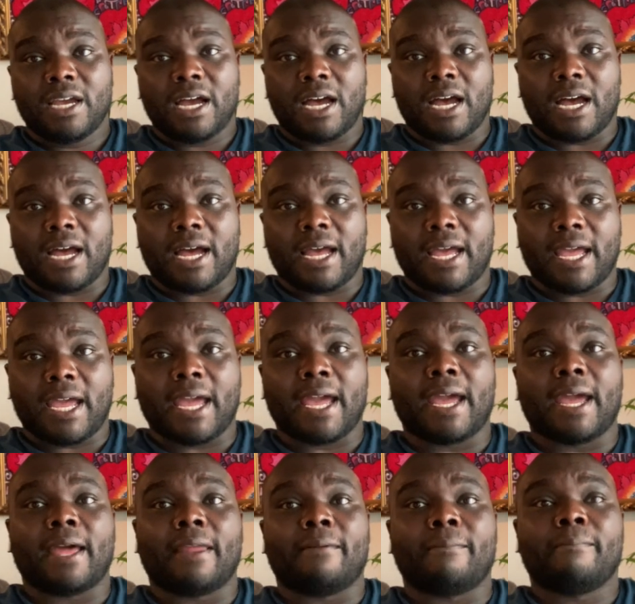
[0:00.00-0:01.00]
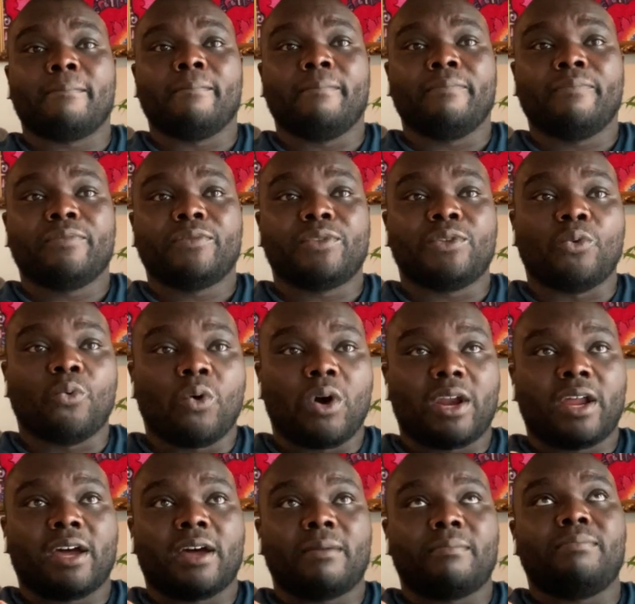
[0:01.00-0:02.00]
Uh, and you
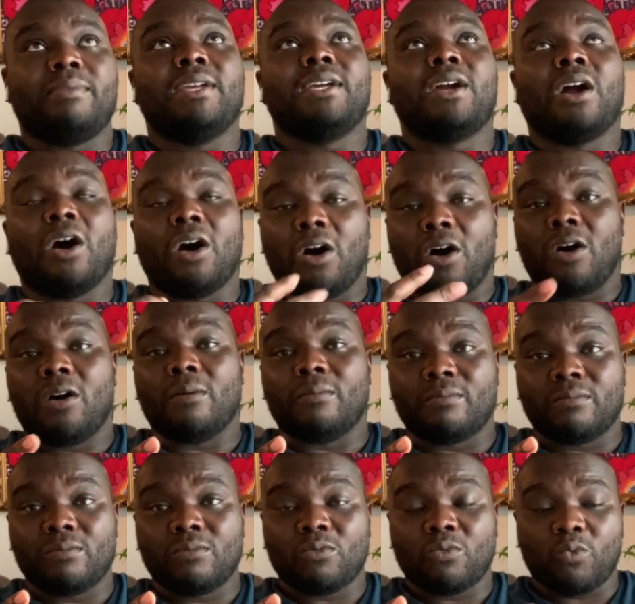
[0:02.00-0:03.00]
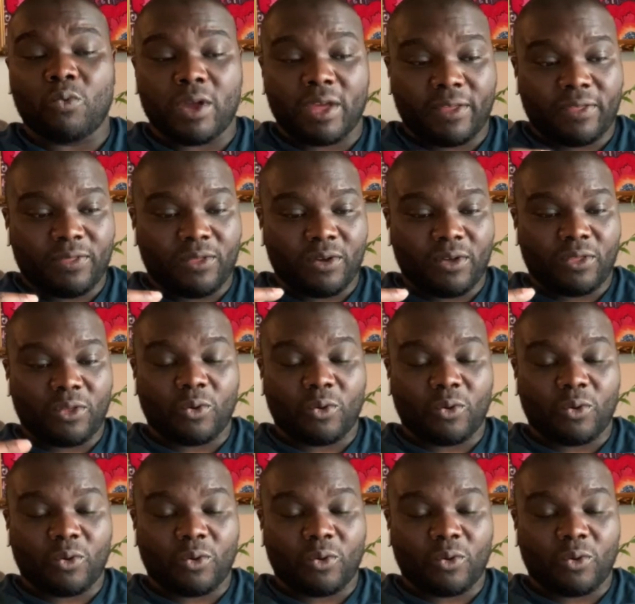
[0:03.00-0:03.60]
want to be calm with the,